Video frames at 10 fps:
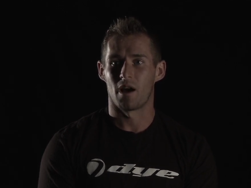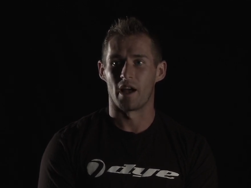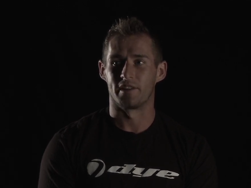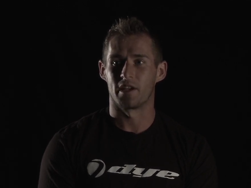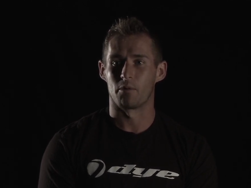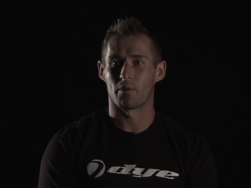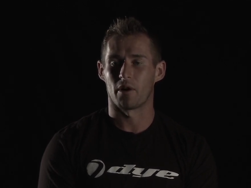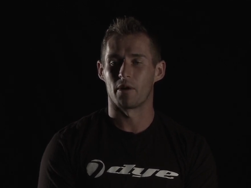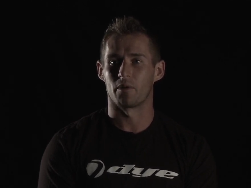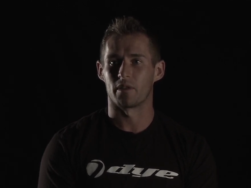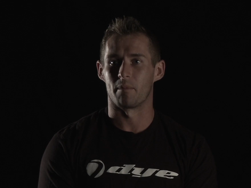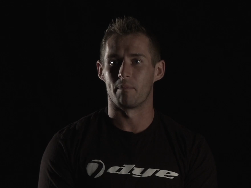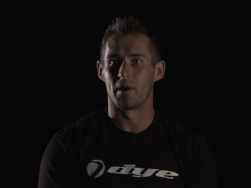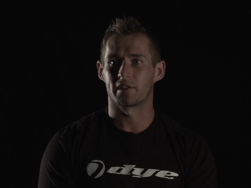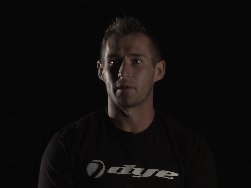I'd say we're probably one of the
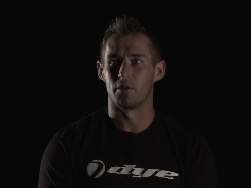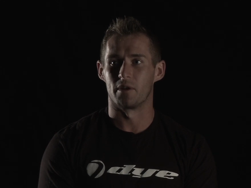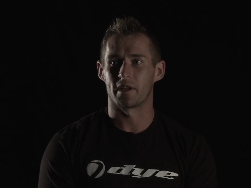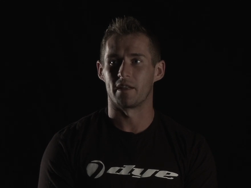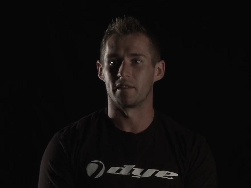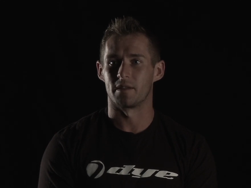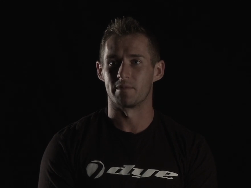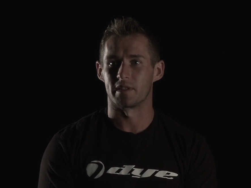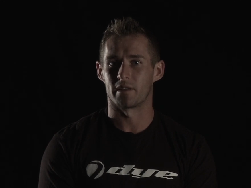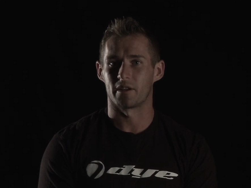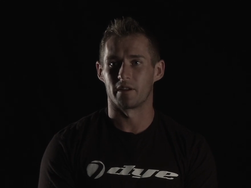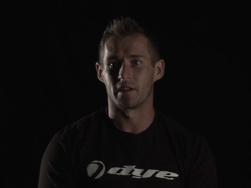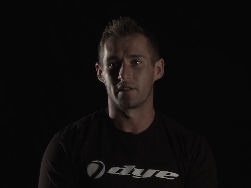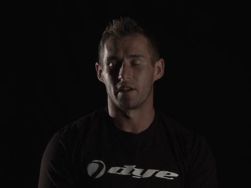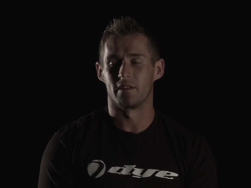best communicating teams out there, and
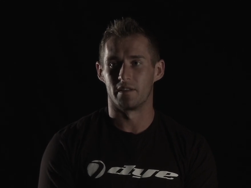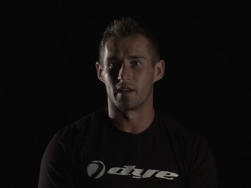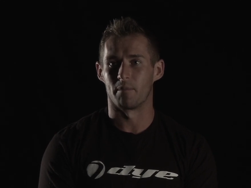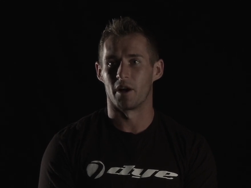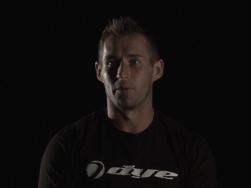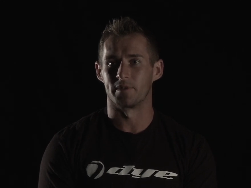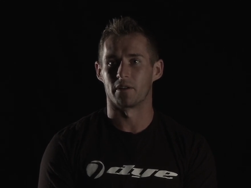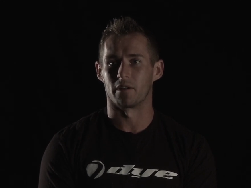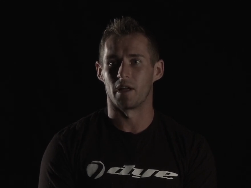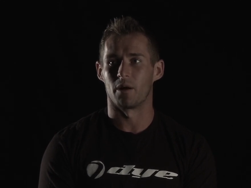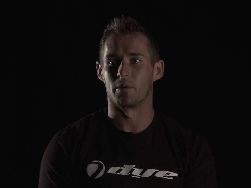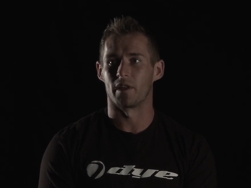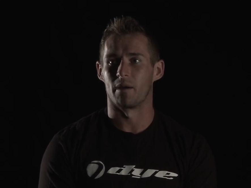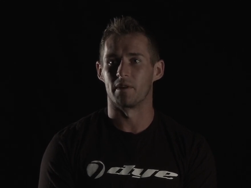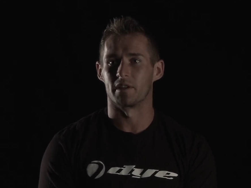I'd say the DM helps out a lot with
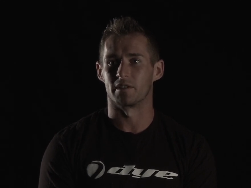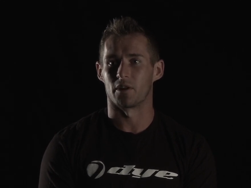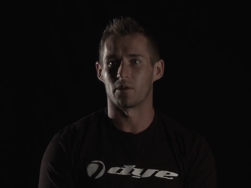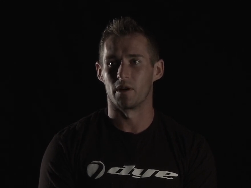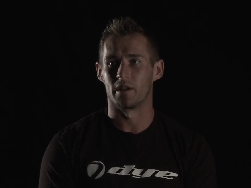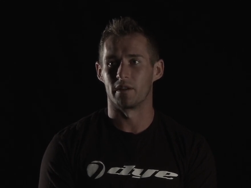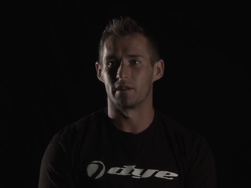that because of how quiet it